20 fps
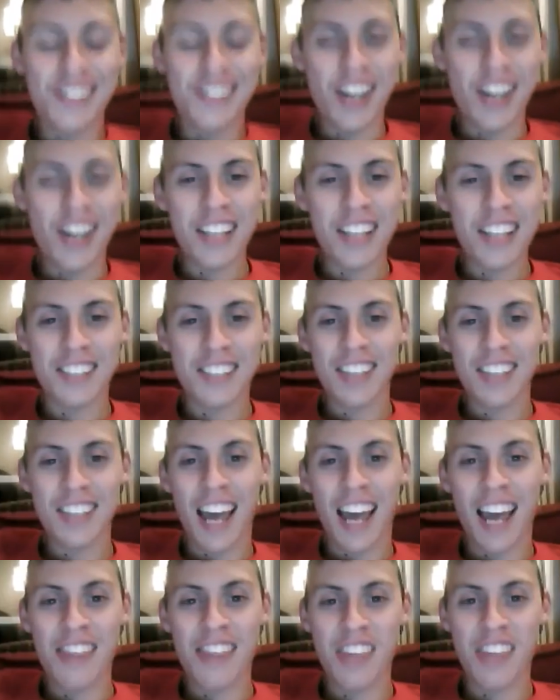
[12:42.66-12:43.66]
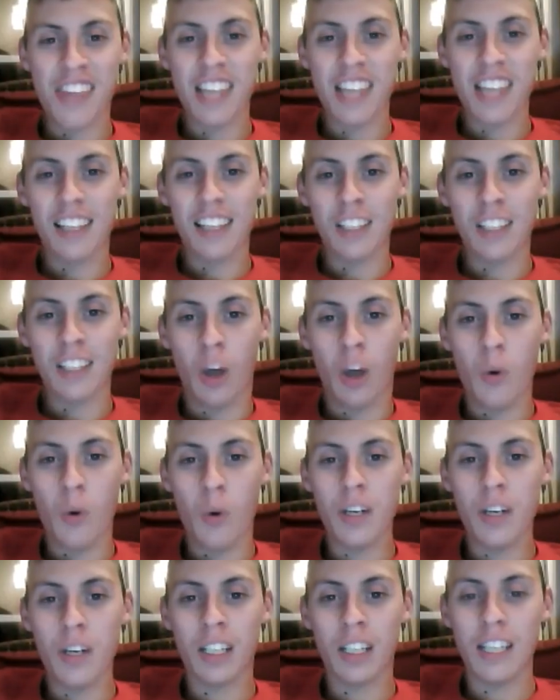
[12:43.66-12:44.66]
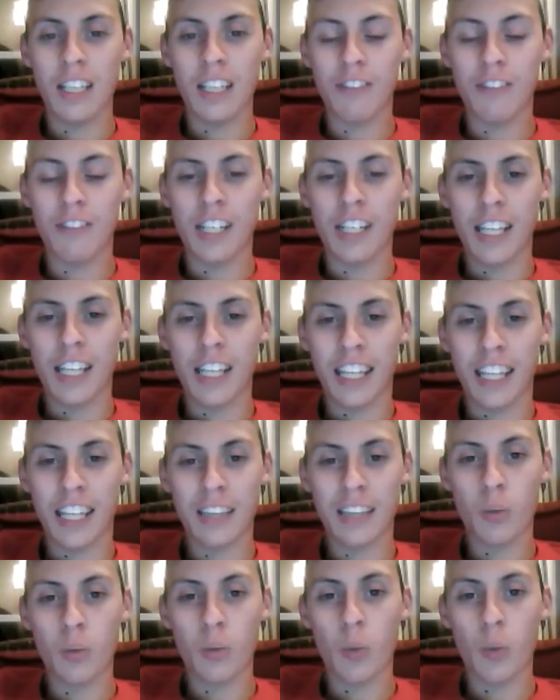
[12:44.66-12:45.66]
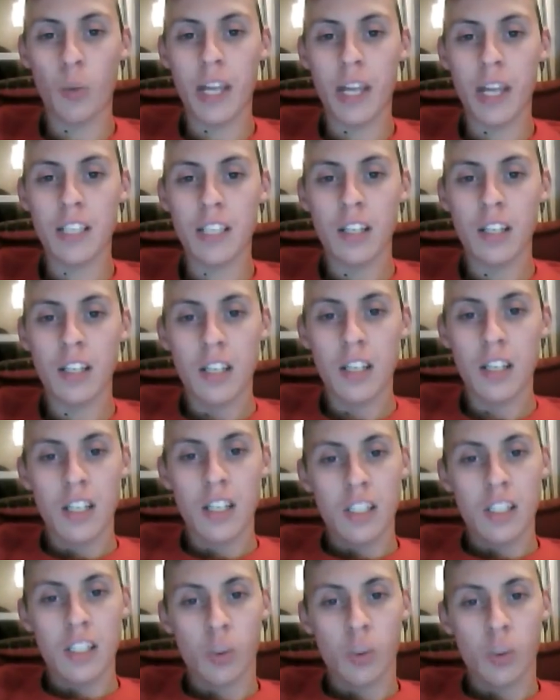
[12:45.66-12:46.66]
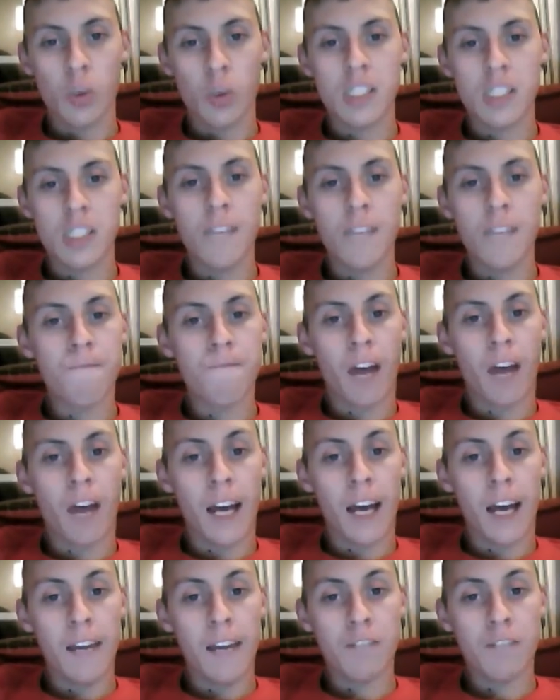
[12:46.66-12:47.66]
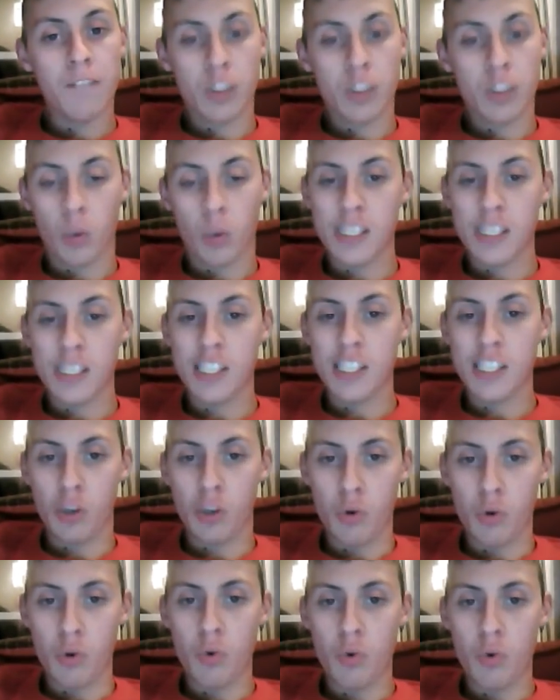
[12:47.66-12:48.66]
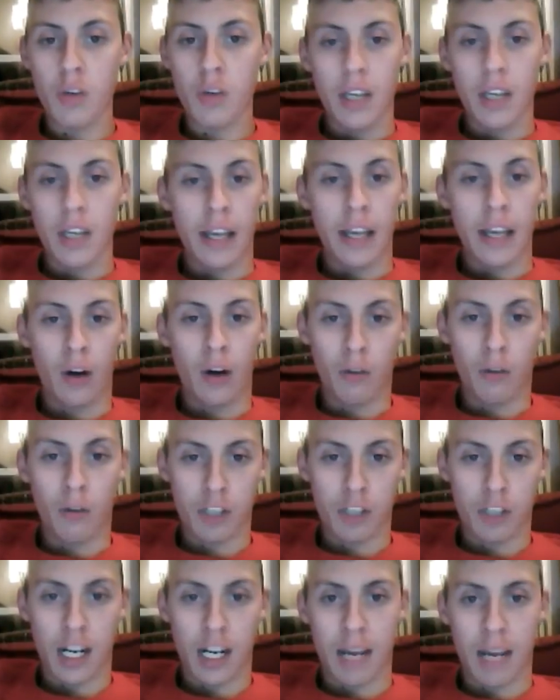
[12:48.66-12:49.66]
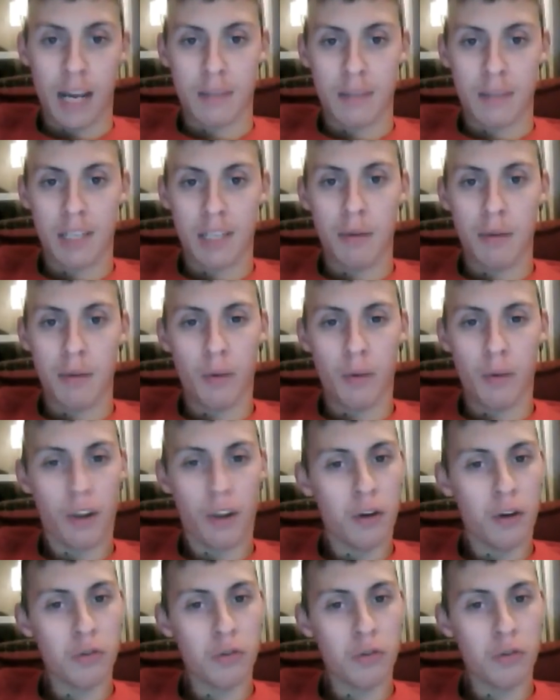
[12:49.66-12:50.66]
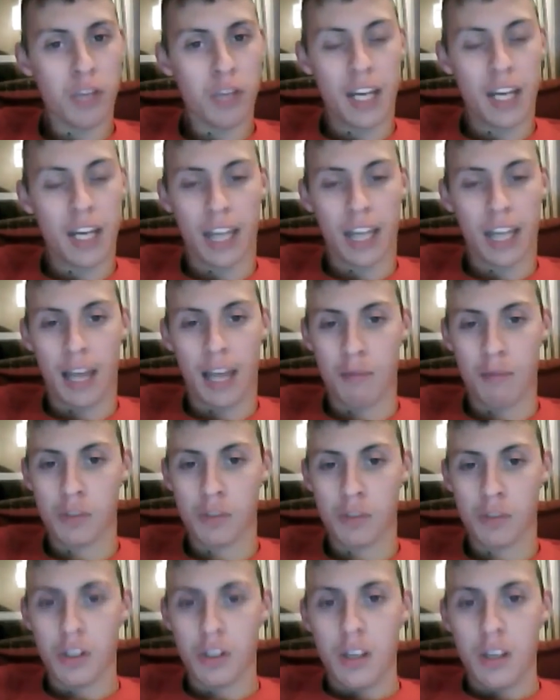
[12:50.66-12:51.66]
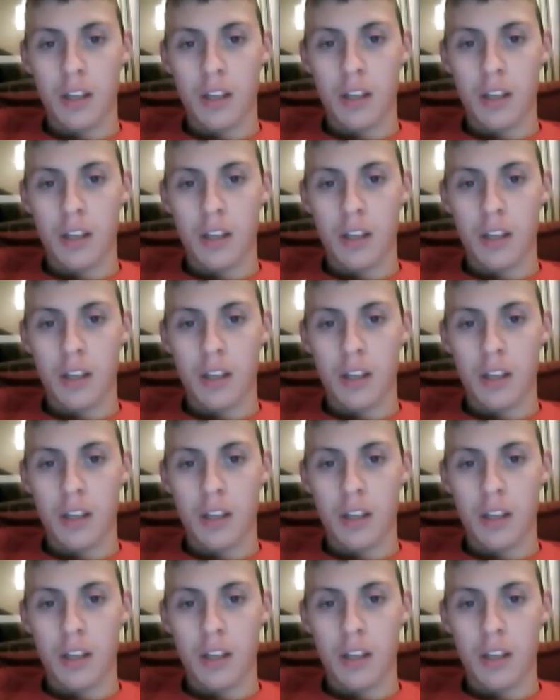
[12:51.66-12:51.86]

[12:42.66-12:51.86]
Jets, I think, go into Cleveland and they get the win 25-22 in overtime. It's going to be one of those kind of games.